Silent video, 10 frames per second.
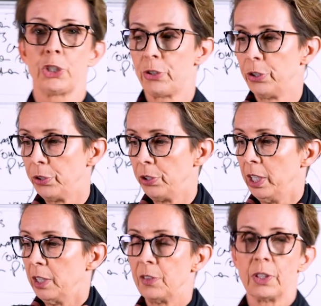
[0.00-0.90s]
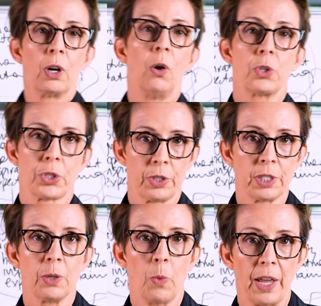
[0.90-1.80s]
true that the culture is
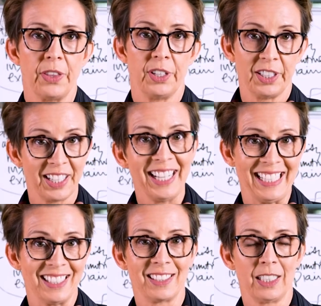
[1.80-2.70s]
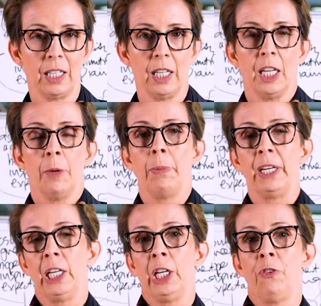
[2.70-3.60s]
the way that it is.
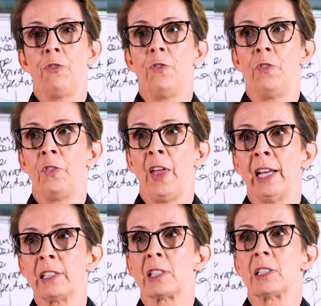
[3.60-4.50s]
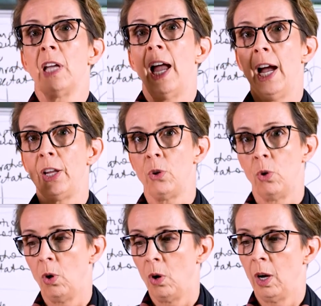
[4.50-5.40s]
But if that's how
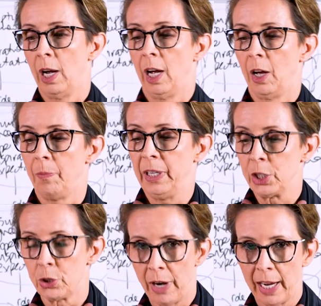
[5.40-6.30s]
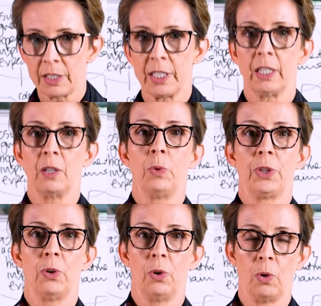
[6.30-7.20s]
you're interacting with
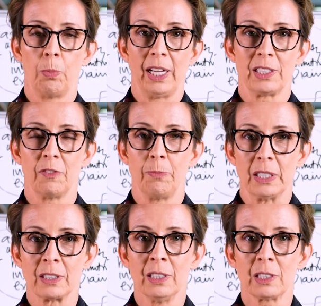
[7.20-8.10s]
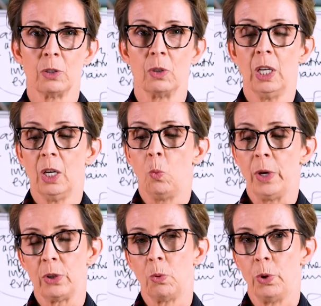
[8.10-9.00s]
your place of business, or where
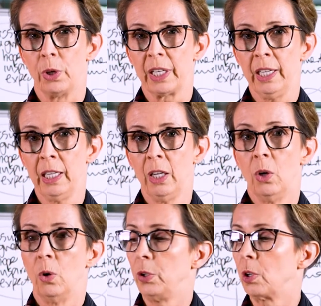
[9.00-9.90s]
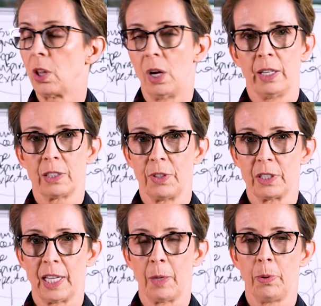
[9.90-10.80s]
you're working, or your clients, for
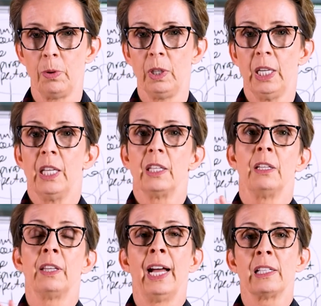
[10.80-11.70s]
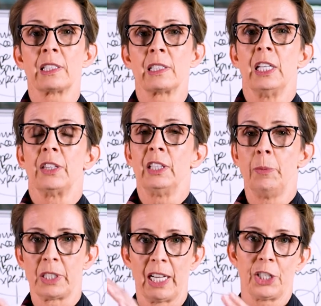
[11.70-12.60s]
example, then that's the
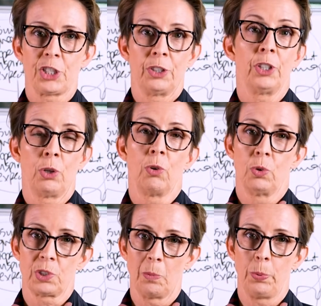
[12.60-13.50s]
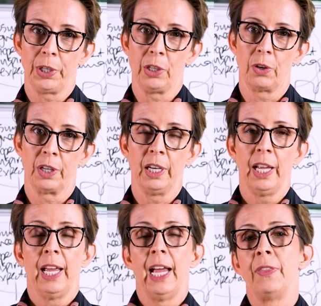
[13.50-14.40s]
limitation that you're also putting on it.
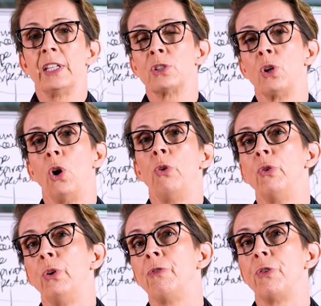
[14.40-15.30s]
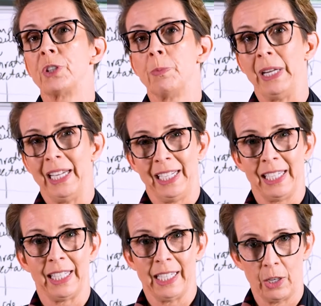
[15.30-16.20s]
And there's no room for it to be
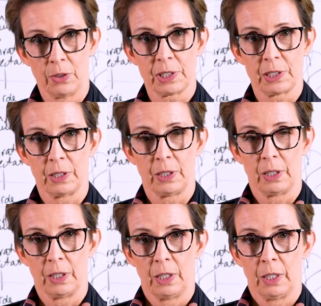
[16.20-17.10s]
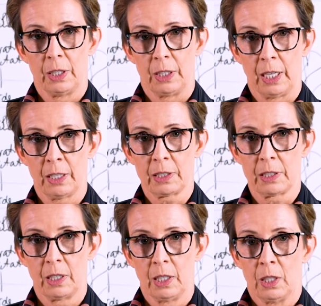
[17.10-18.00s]
anything else. Yes?
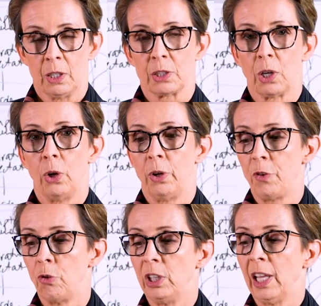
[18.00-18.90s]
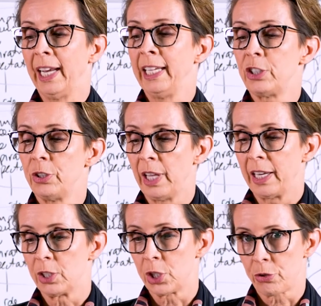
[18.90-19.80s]
So if you're relating to that
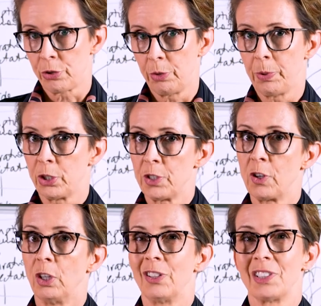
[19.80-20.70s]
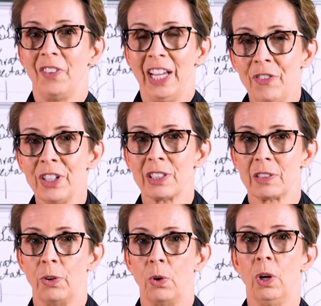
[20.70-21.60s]
as true because you've got lots of evidence
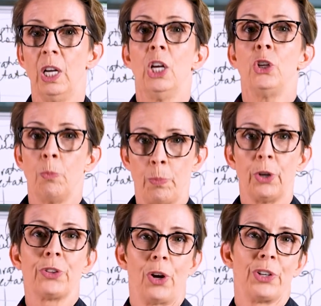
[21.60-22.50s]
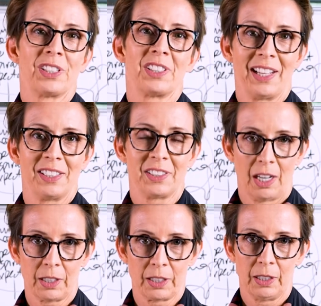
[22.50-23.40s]
for, you're both going to stay
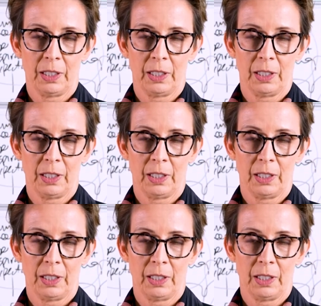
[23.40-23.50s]
stuck.